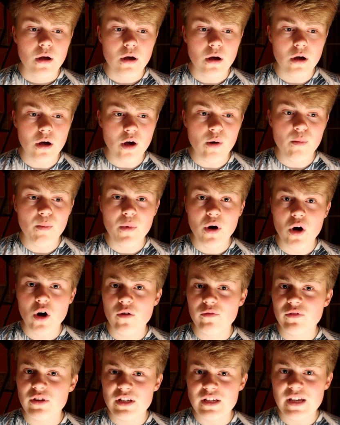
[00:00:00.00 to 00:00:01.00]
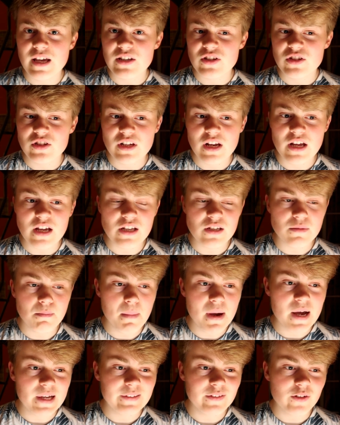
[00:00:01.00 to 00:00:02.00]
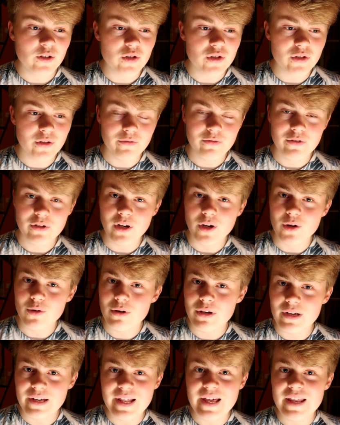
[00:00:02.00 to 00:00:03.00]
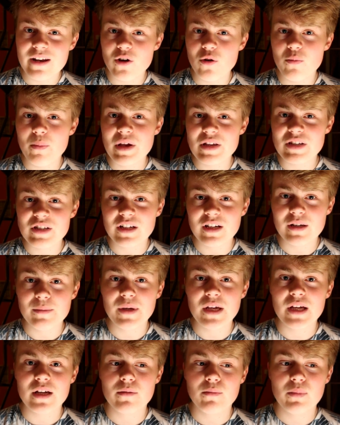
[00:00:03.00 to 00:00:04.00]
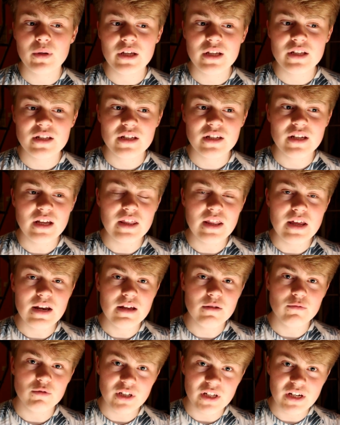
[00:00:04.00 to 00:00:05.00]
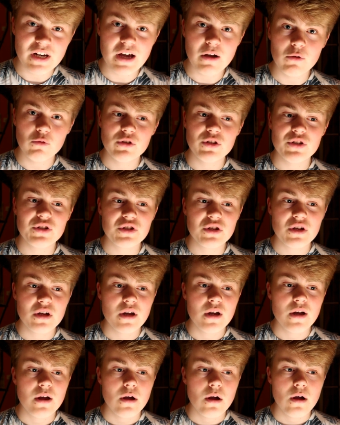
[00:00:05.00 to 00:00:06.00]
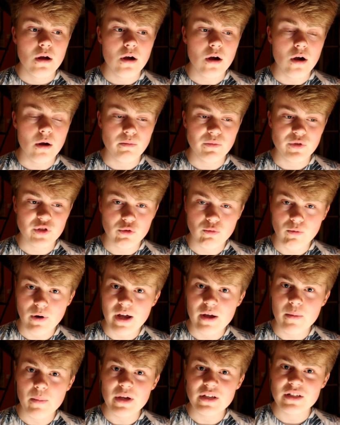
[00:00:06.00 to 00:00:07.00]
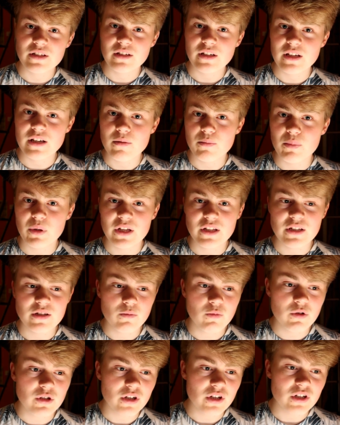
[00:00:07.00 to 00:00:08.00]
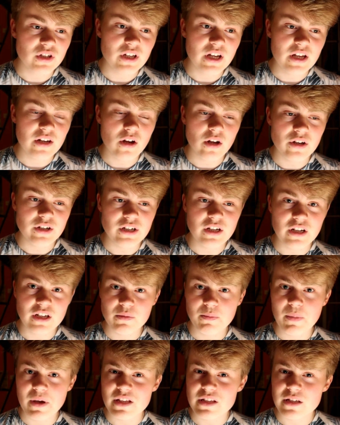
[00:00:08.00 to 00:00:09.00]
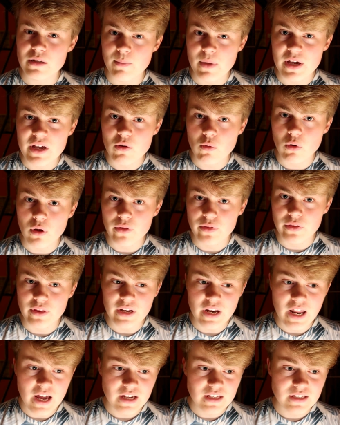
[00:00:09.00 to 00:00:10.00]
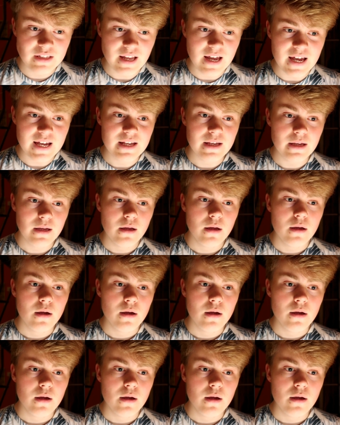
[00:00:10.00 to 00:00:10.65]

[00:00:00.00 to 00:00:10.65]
After yesterday's madness of, Leno basically being completed and then he was announced. Torreira basically completed, which I said I didn't expect to make one the next day.